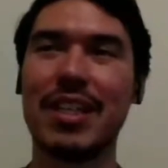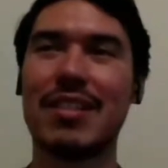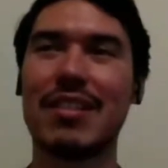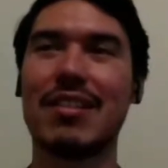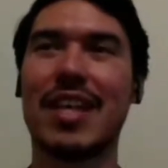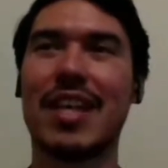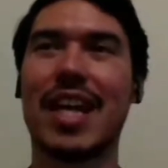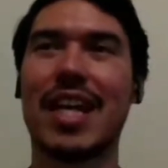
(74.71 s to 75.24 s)

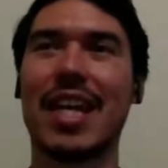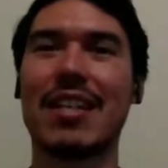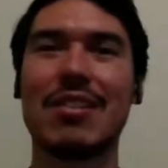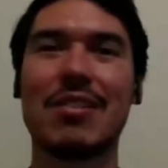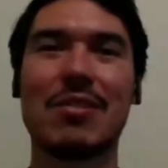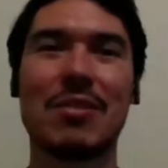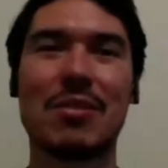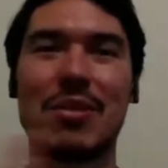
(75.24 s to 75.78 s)
You can't, you
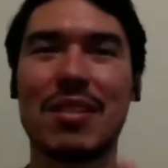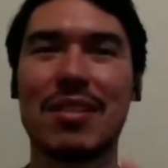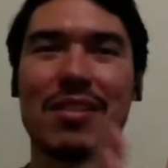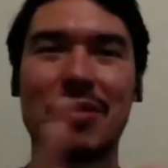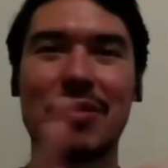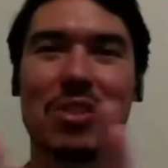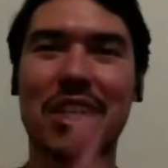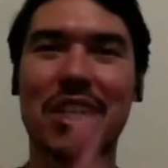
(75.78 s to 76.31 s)
know, do this
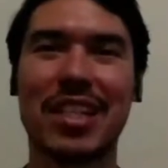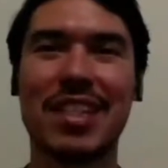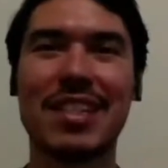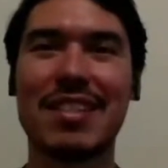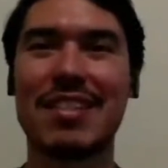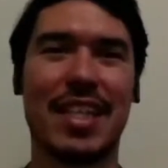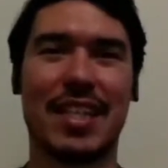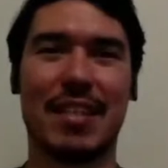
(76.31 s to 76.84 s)
little
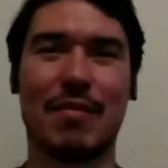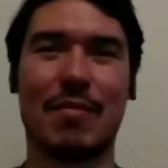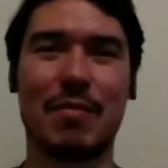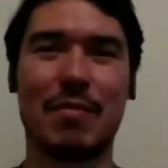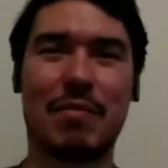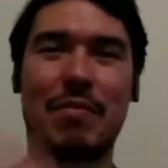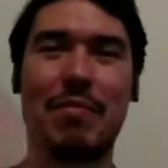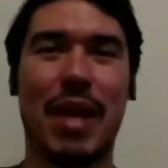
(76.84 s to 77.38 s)
checklist and
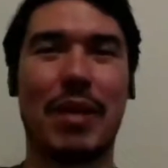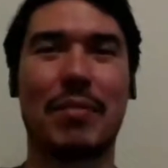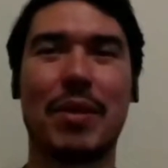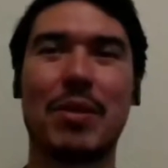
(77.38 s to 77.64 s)
bam,